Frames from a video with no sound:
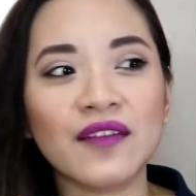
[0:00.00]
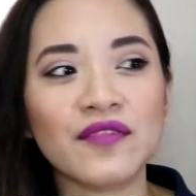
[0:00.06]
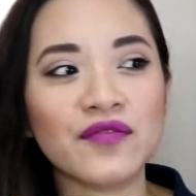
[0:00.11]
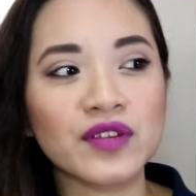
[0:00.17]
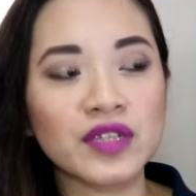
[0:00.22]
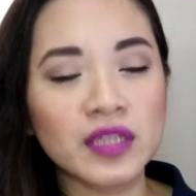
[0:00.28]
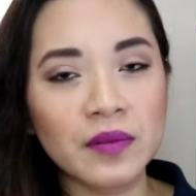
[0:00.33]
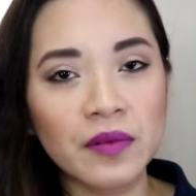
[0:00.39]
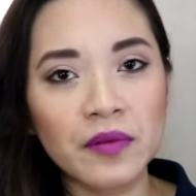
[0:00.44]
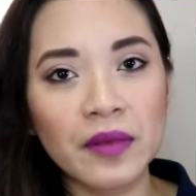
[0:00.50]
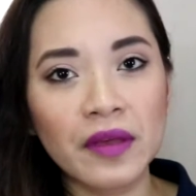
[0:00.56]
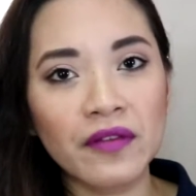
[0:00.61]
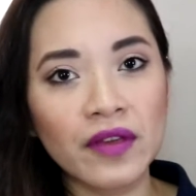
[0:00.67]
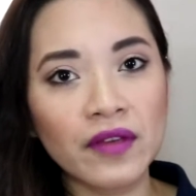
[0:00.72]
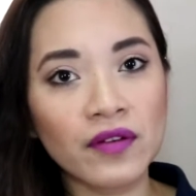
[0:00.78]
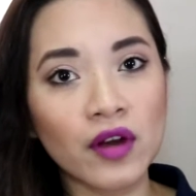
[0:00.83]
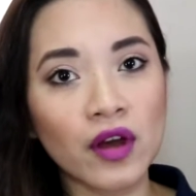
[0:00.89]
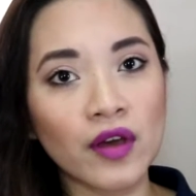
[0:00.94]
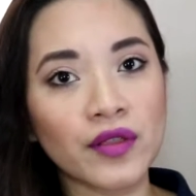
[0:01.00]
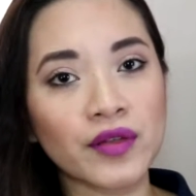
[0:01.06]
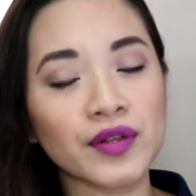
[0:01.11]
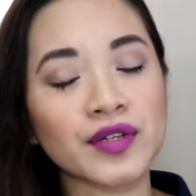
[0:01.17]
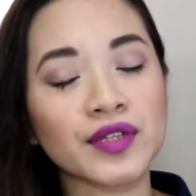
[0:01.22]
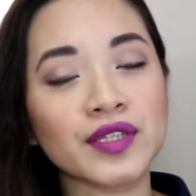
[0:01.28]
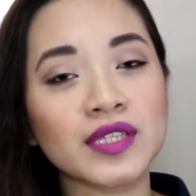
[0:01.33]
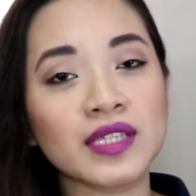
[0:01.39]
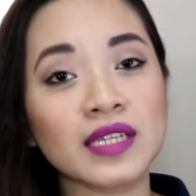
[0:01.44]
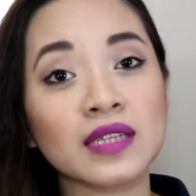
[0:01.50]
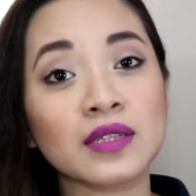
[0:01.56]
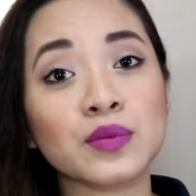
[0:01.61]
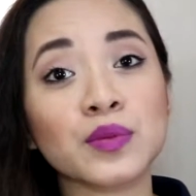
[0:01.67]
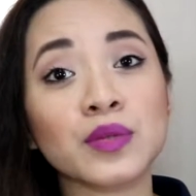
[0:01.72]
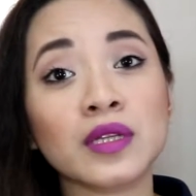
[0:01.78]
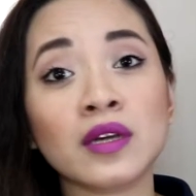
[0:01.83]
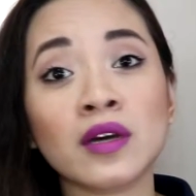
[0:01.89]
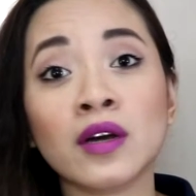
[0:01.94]
For some of my favorite authors, it's
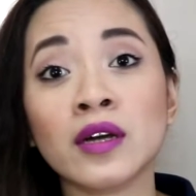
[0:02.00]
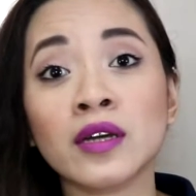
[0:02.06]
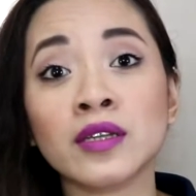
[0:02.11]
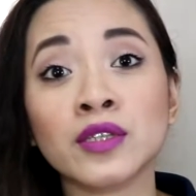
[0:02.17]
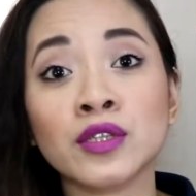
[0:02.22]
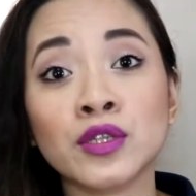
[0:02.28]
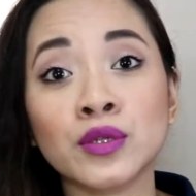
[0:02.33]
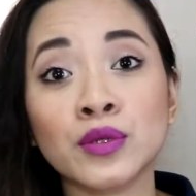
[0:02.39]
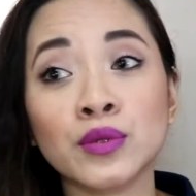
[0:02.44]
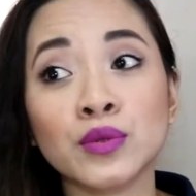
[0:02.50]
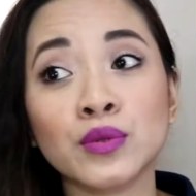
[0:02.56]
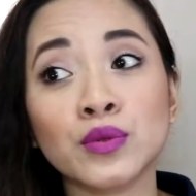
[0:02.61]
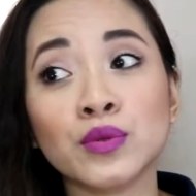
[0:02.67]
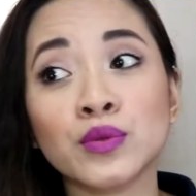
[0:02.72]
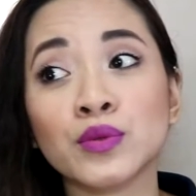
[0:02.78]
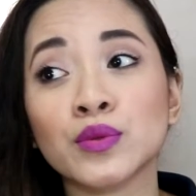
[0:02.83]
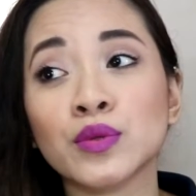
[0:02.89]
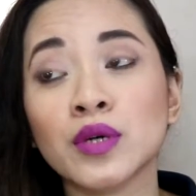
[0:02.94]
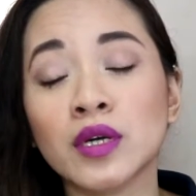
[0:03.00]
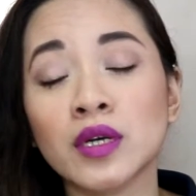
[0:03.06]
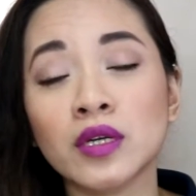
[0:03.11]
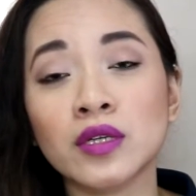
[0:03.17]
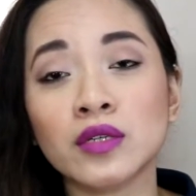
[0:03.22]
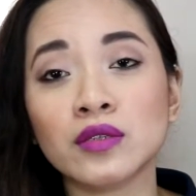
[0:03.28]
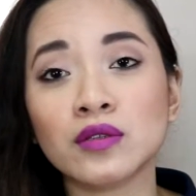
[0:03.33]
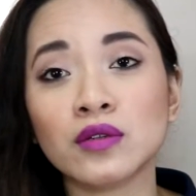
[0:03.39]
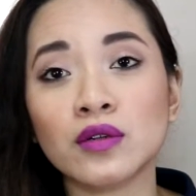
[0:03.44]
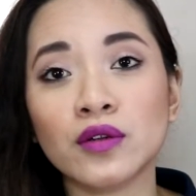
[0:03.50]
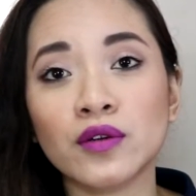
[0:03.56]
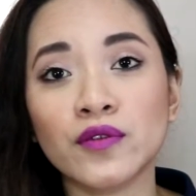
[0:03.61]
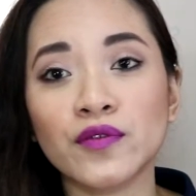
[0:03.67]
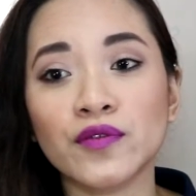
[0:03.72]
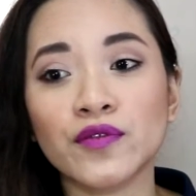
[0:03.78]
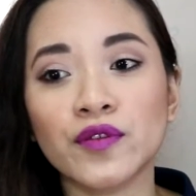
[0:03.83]
really hard to sort of